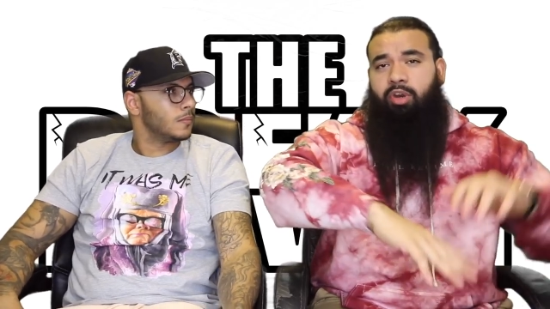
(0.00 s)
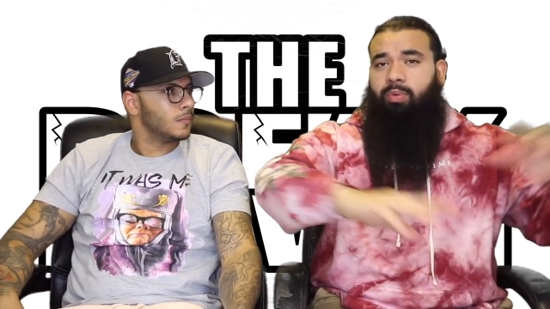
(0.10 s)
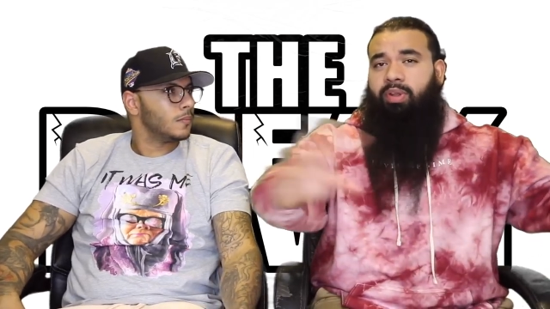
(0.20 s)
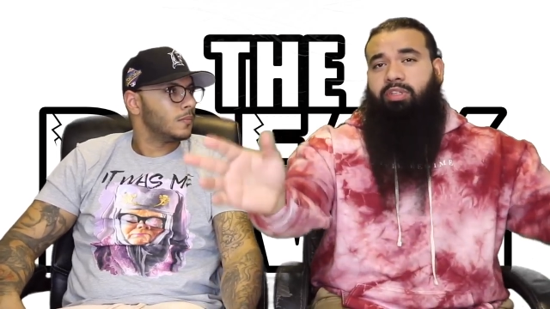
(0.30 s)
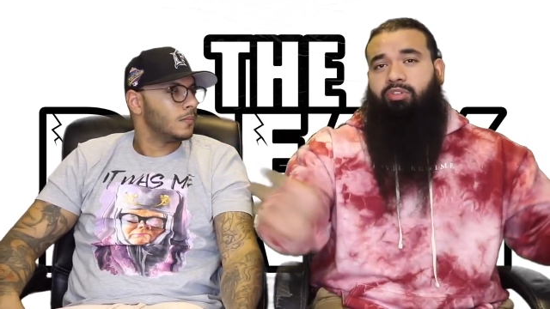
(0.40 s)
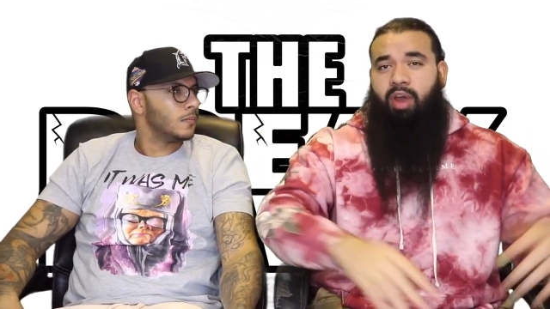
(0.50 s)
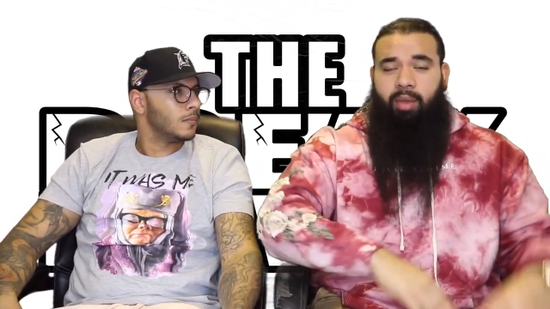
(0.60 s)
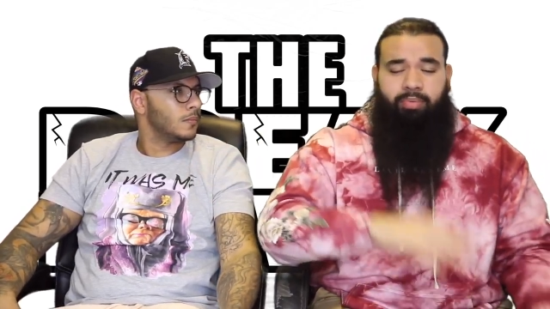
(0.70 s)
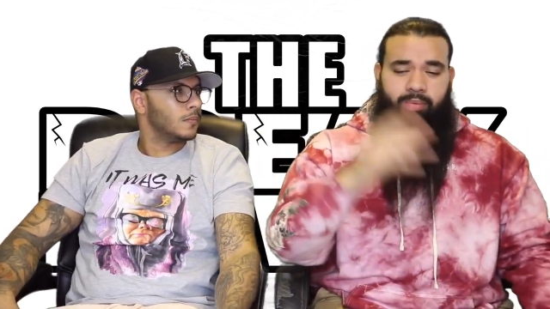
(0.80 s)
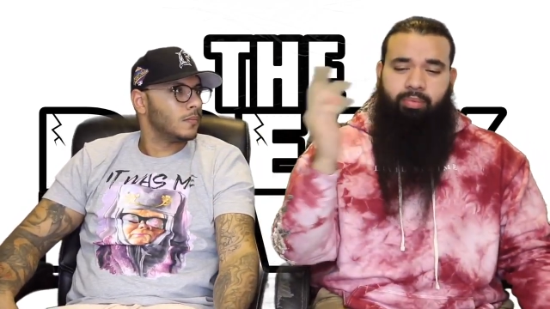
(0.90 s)
Speaker 1: general release
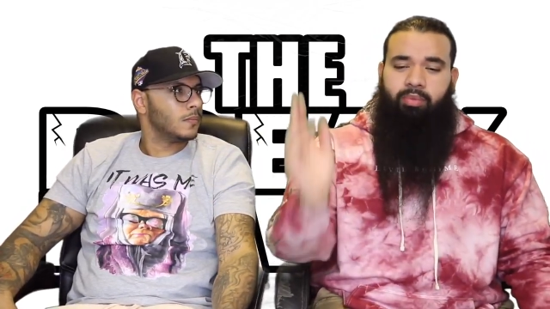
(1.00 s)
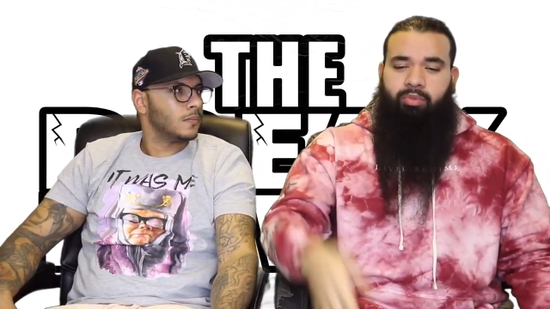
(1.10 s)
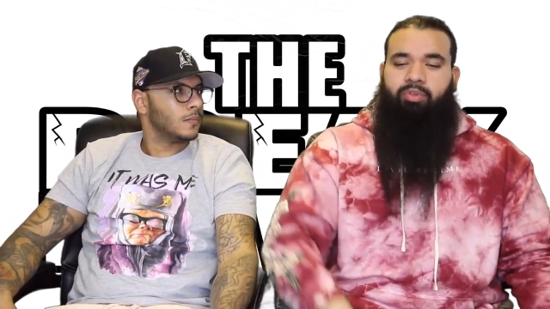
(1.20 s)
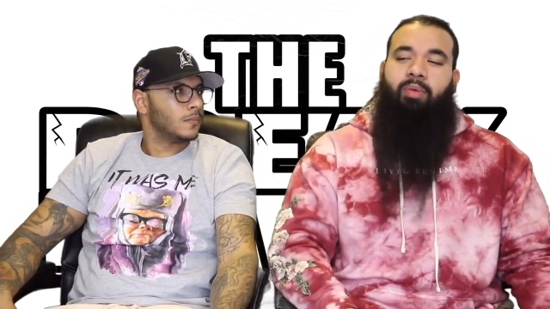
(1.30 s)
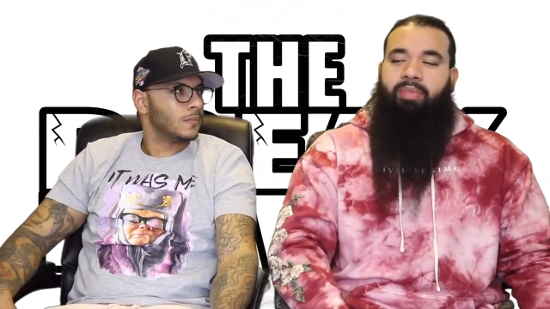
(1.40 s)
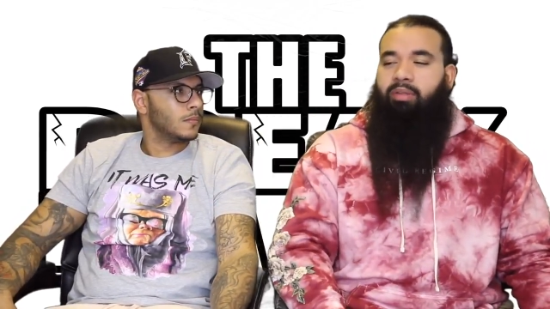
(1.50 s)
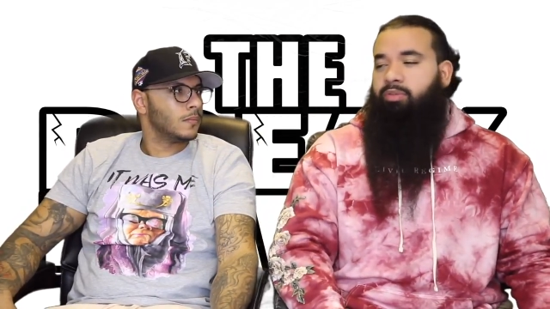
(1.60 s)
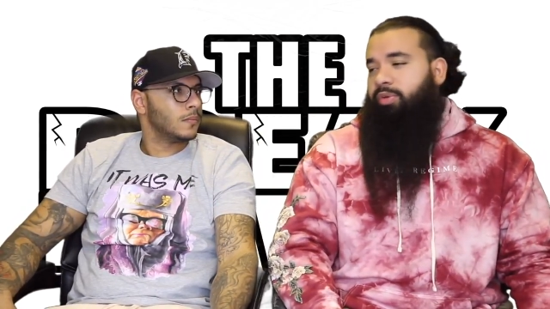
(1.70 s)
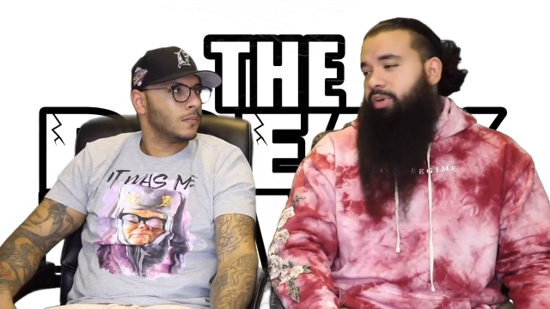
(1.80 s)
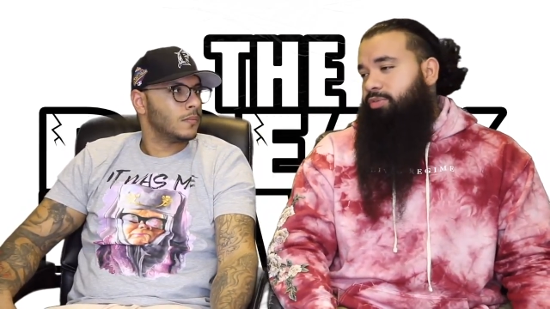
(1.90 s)
drops, it comes
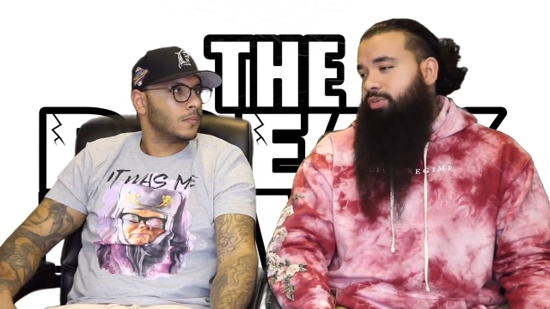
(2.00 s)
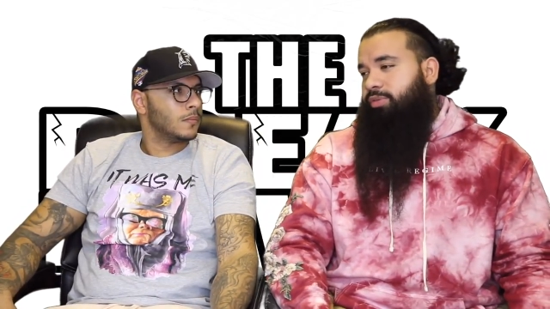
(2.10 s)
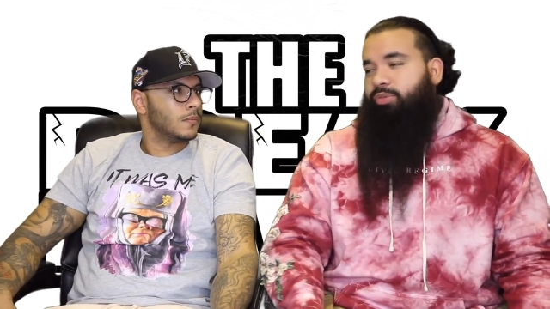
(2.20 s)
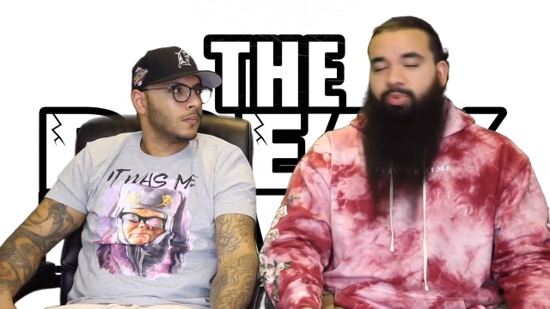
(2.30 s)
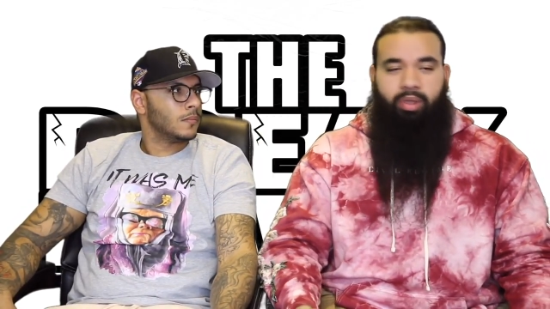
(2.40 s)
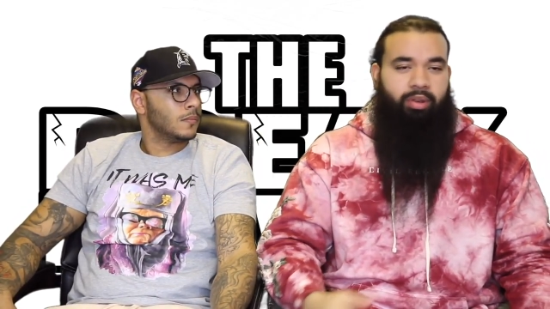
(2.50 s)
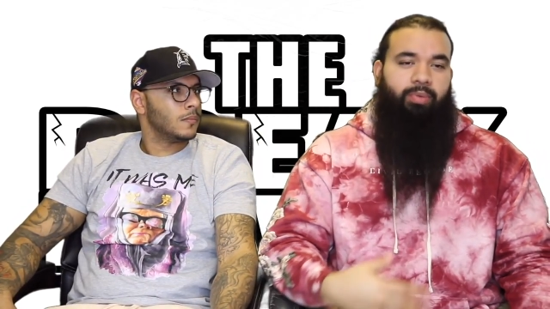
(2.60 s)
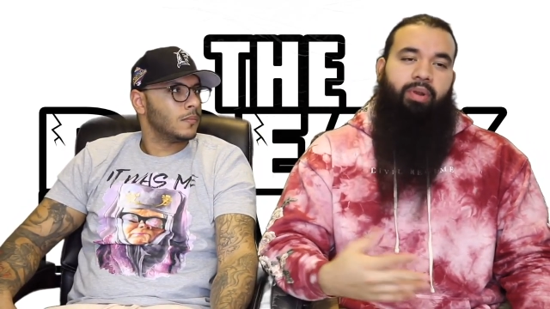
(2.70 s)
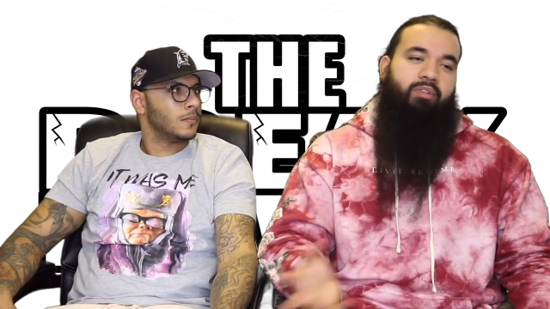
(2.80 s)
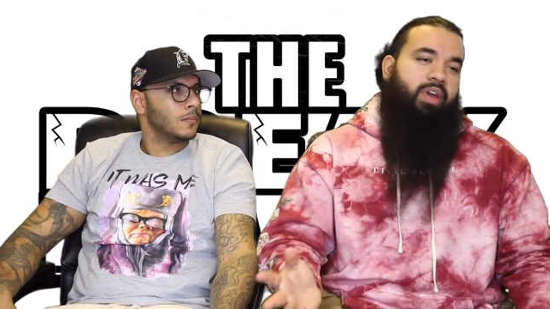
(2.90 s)
down $300,
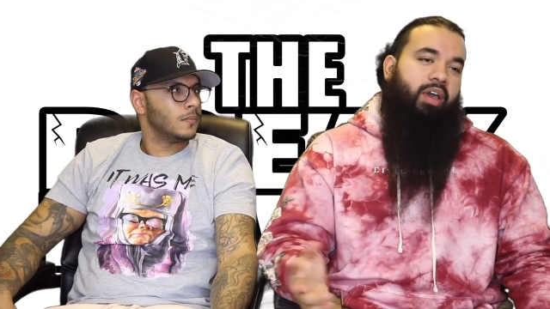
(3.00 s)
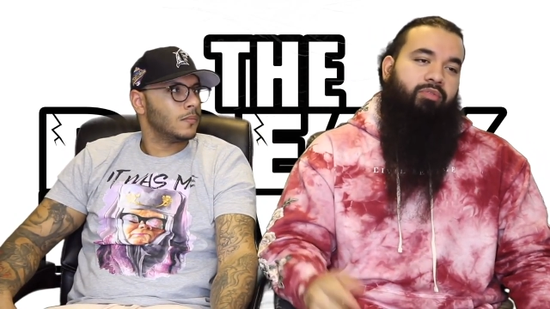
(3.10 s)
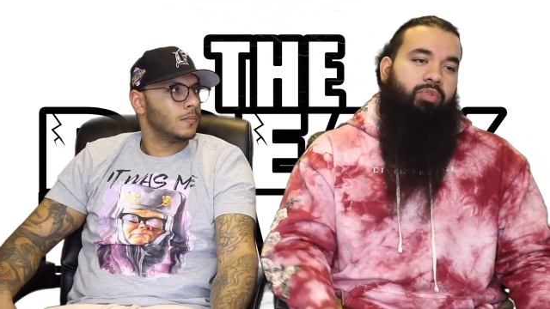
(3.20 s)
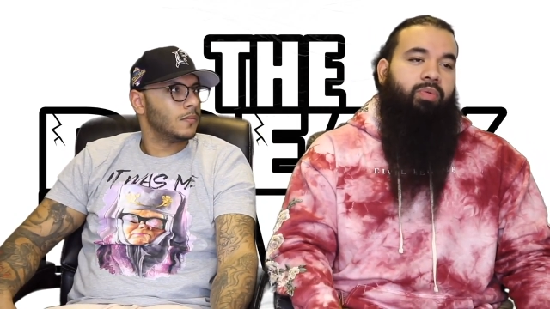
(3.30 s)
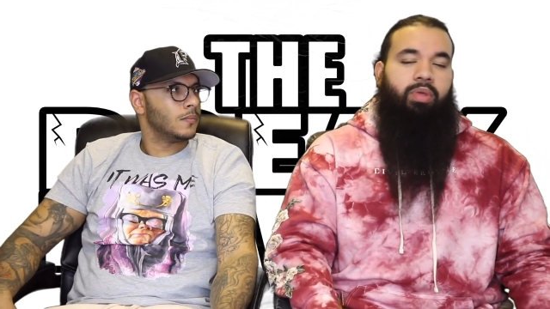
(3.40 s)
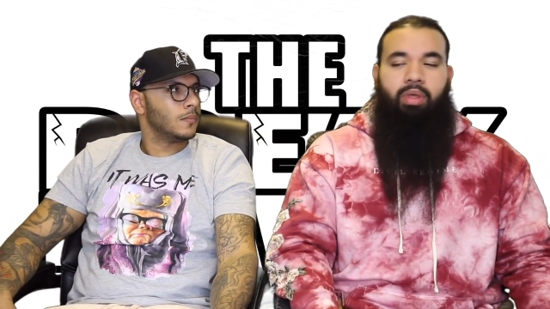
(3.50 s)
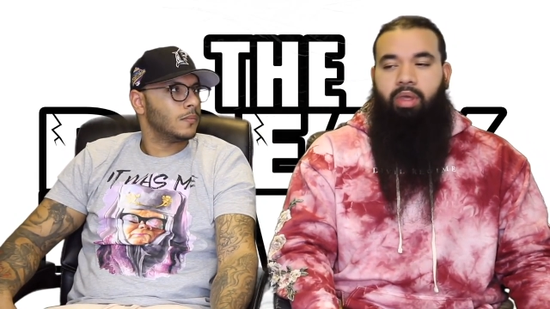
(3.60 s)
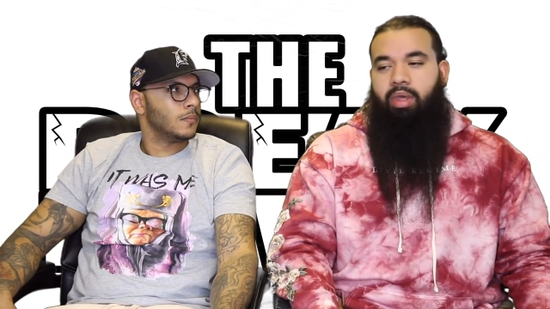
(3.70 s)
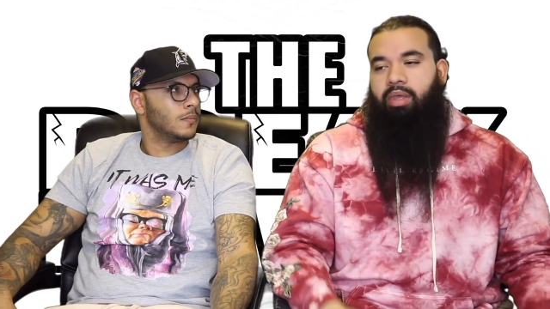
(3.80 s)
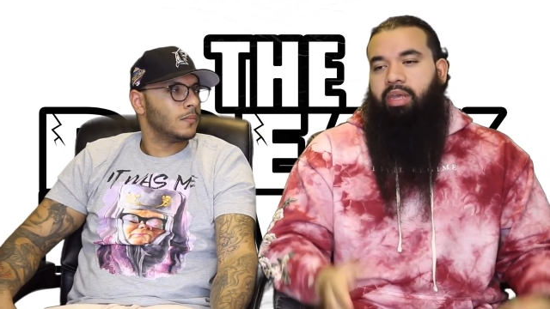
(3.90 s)
$280, whatever have you.
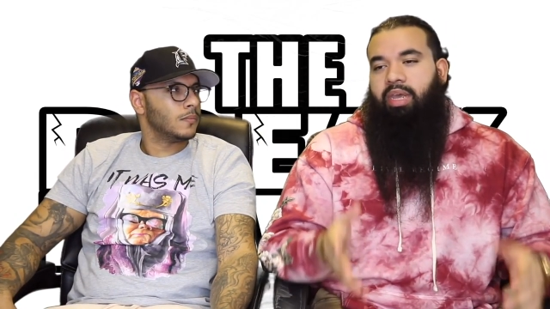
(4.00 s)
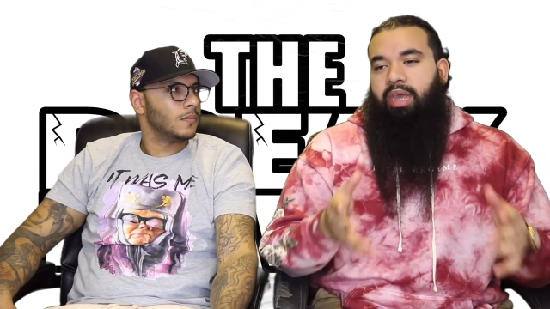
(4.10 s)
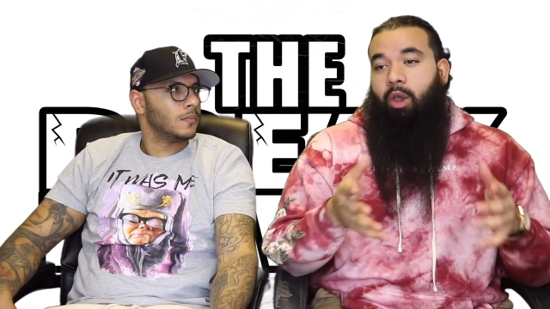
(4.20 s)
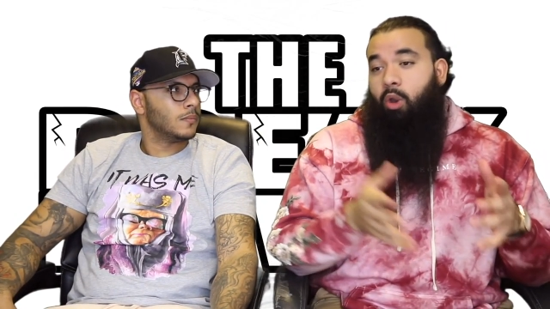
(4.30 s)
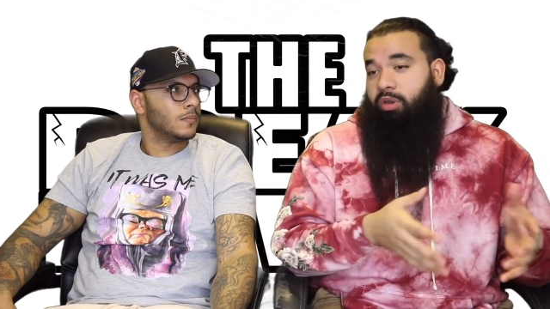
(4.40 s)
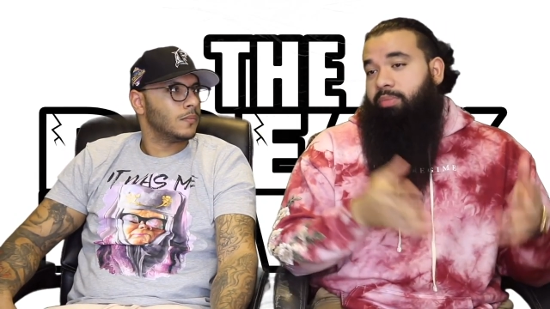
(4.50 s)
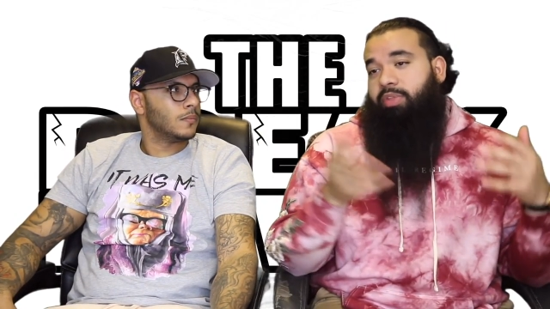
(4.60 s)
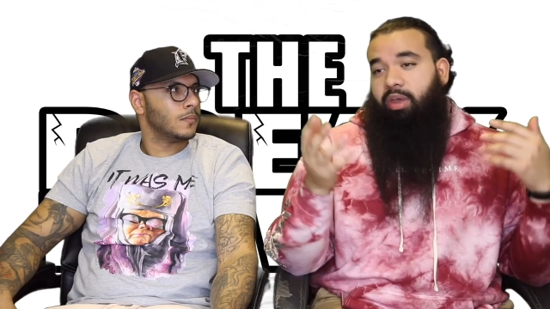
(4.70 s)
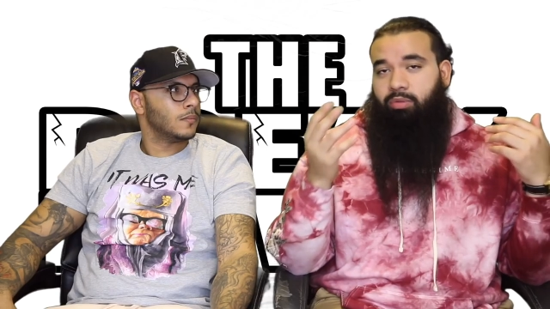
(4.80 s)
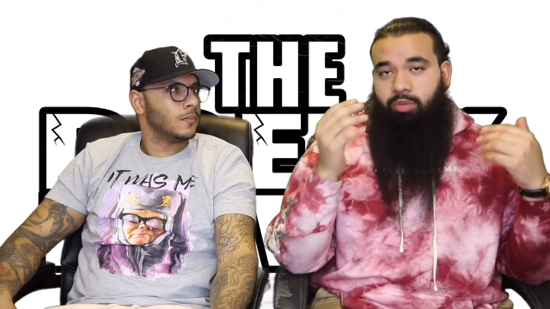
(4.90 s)
It all
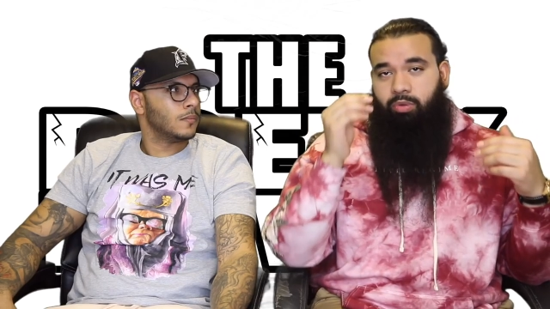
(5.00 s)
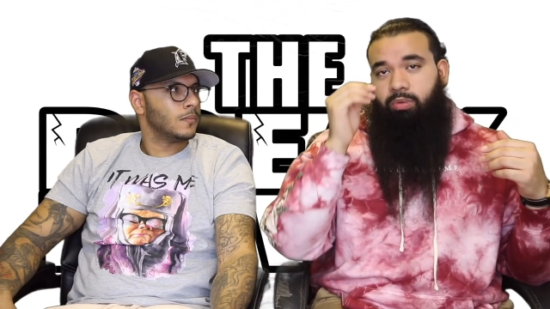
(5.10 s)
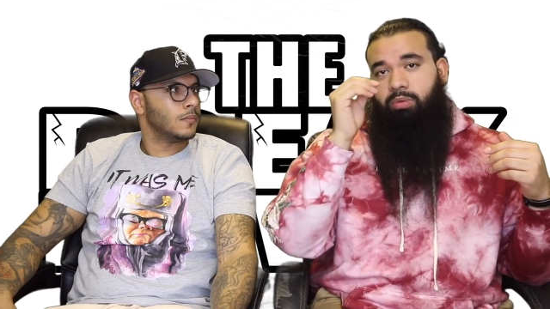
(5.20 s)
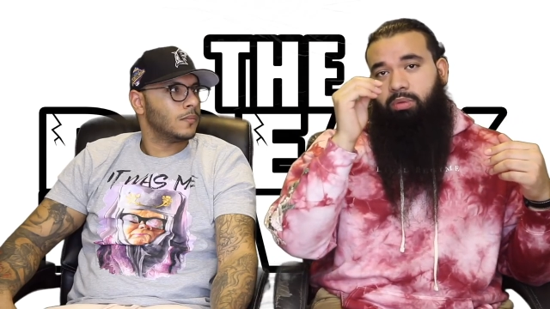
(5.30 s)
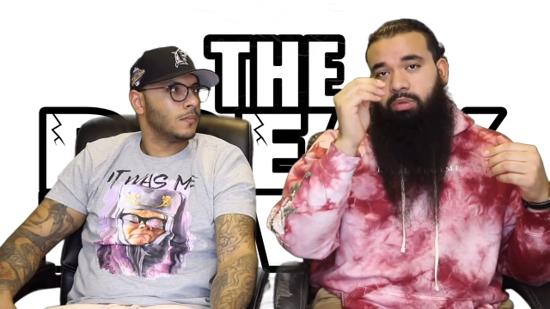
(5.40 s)
comes down to